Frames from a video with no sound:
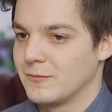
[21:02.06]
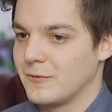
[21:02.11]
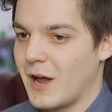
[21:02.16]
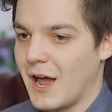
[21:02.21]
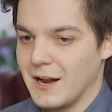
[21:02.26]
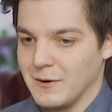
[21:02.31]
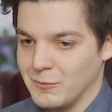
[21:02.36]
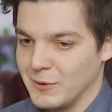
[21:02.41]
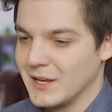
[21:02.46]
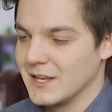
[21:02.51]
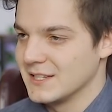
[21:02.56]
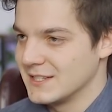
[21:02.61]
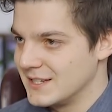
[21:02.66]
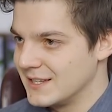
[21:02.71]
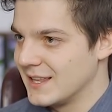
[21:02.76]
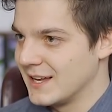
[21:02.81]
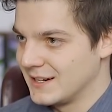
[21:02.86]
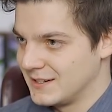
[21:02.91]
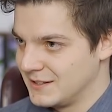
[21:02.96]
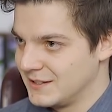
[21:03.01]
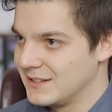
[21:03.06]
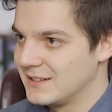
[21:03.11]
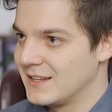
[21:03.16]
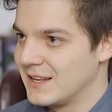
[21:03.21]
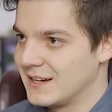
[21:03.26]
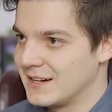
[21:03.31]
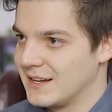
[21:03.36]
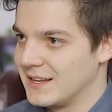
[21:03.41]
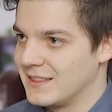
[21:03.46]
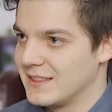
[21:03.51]
and we can see that
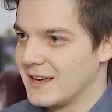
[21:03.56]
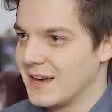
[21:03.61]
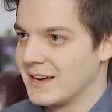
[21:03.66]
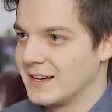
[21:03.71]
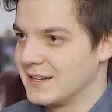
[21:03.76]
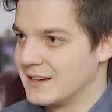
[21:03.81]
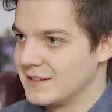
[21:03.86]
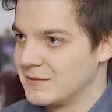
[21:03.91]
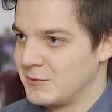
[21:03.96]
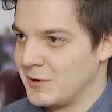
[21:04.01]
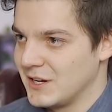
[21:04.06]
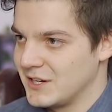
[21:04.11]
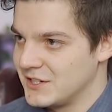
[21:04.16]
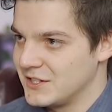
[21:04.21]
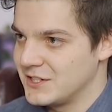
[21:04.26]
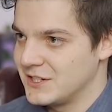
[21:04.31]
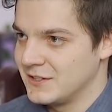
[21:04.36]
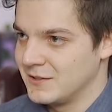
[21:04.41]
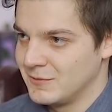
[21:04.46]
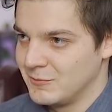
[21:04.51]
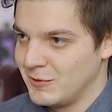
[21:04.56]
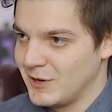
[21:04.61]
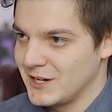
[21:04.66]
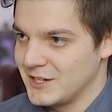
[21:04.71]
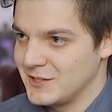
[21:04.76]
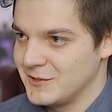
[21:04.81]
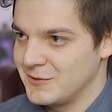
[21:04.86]
in their relation